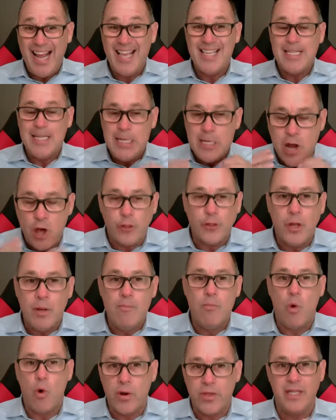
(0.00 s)
is
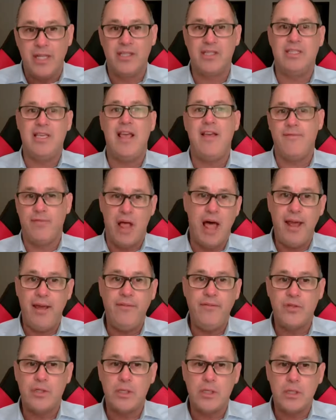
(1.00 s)
nothing more than save
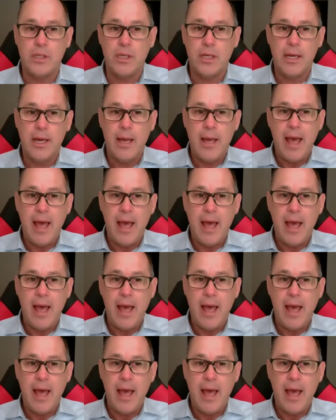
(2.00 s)
lives.